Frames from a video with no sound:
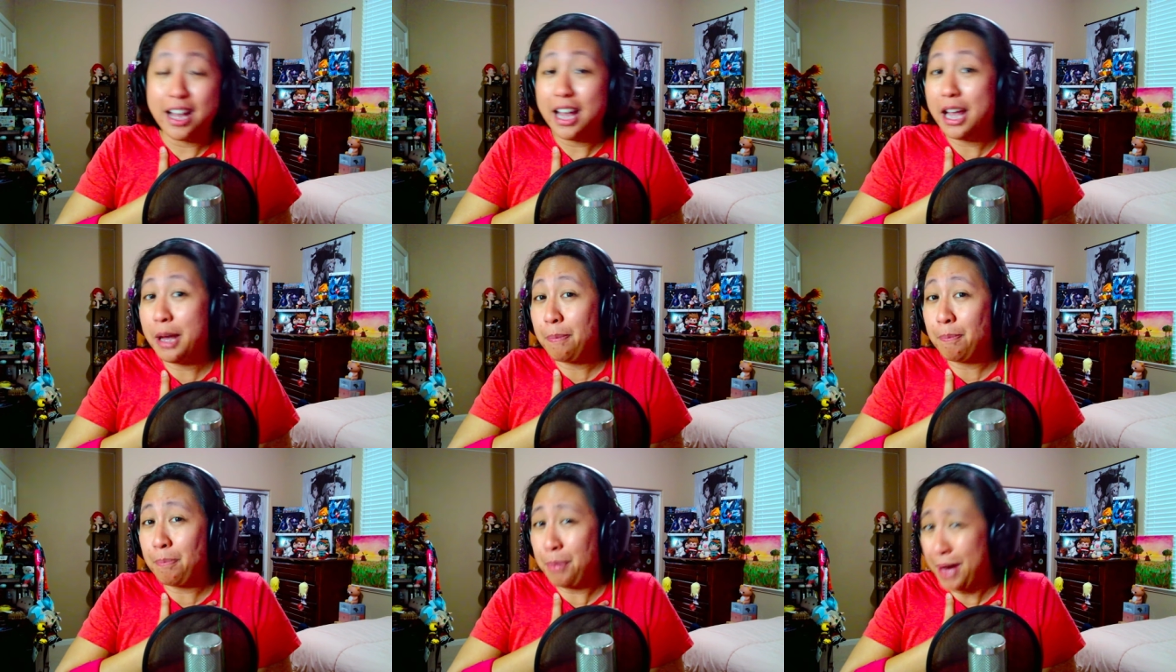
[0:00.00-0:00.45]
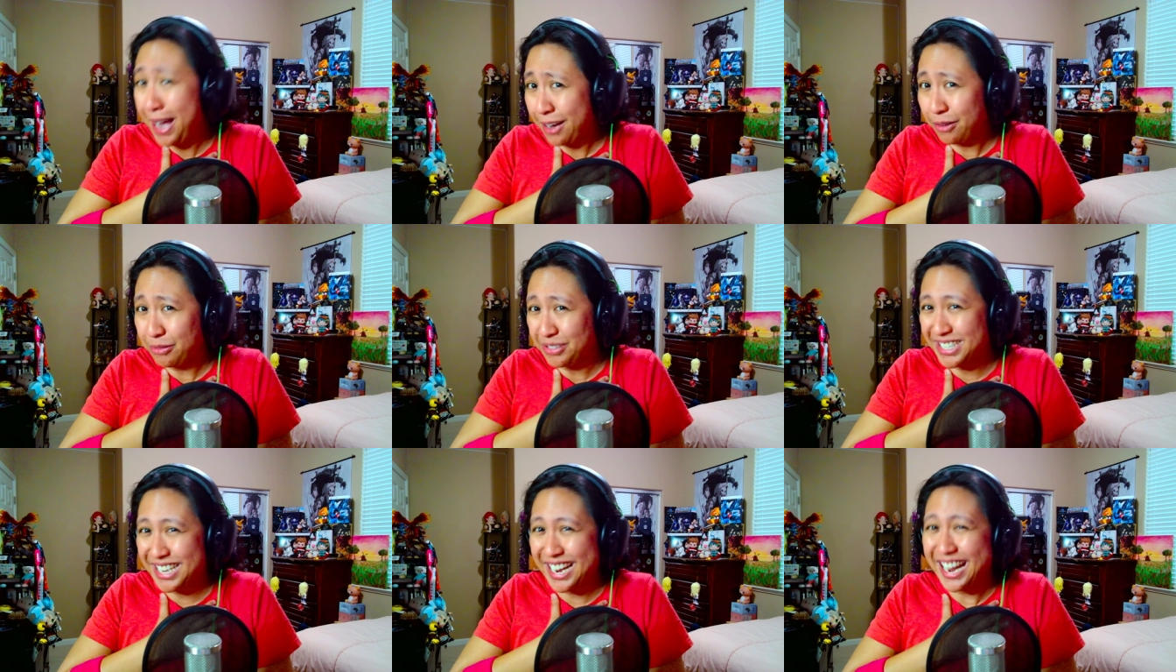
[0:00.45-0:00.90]

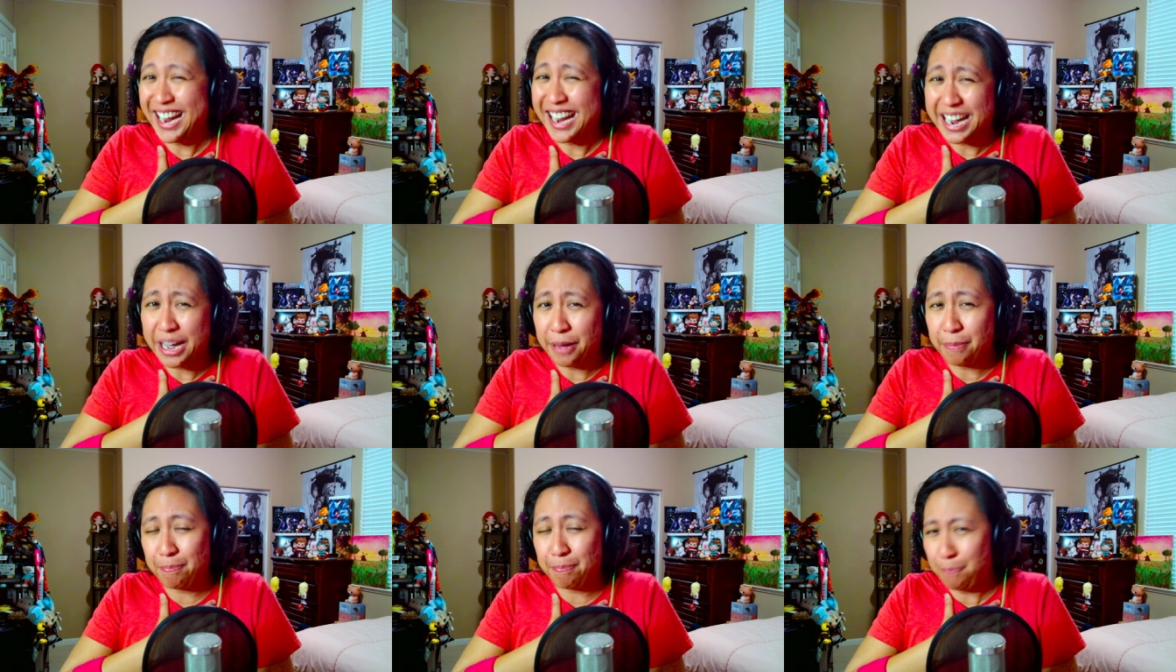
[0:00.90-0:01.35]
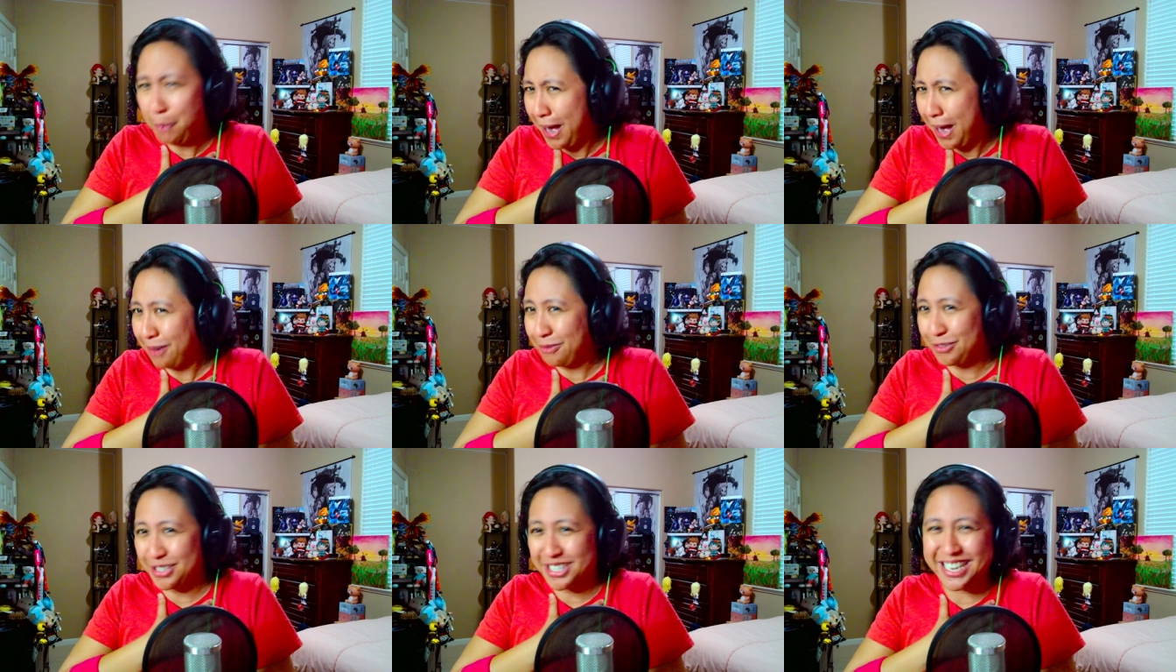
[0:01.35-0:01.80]
hypocrisy,
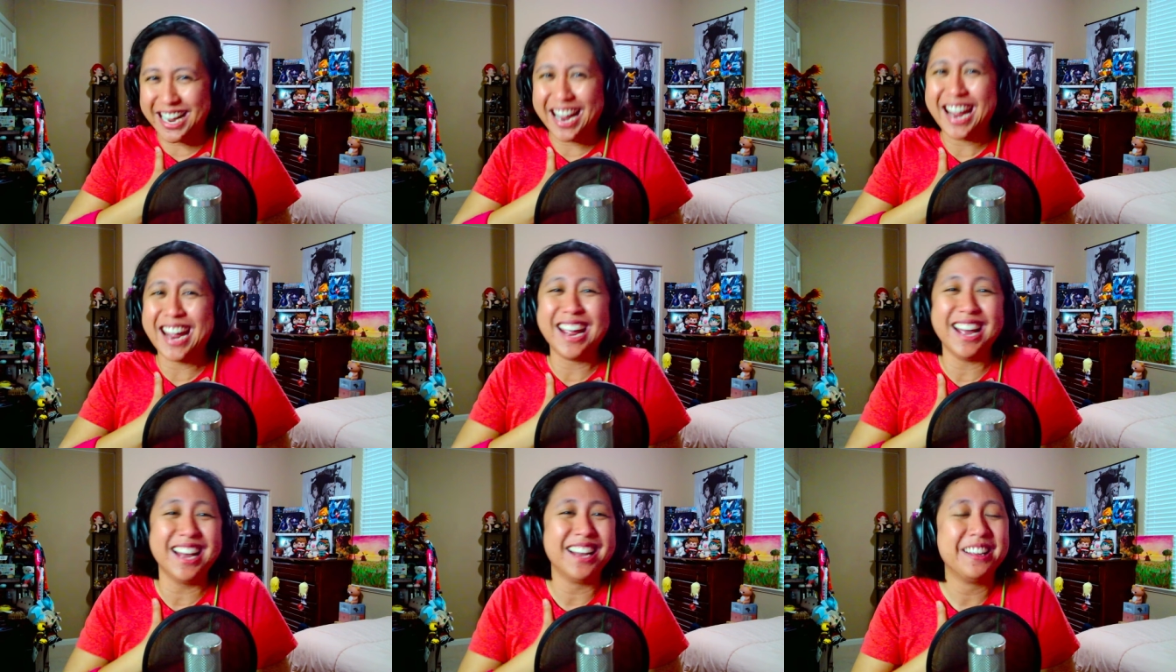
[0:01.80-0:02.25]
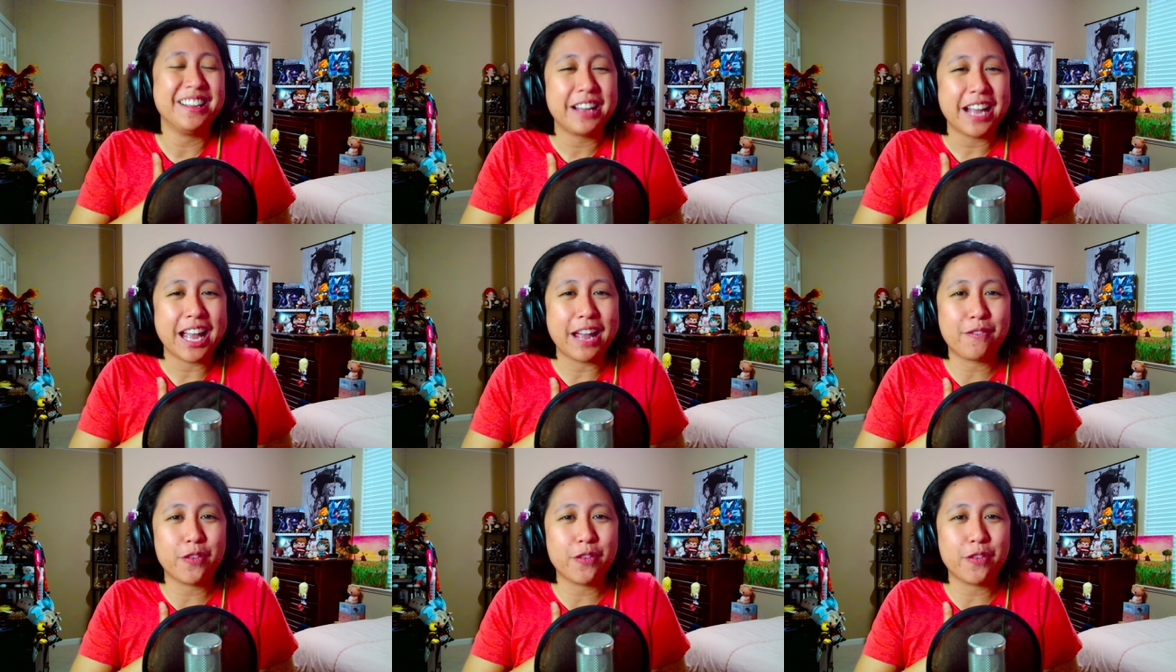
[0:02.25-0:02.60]
hypocrisy,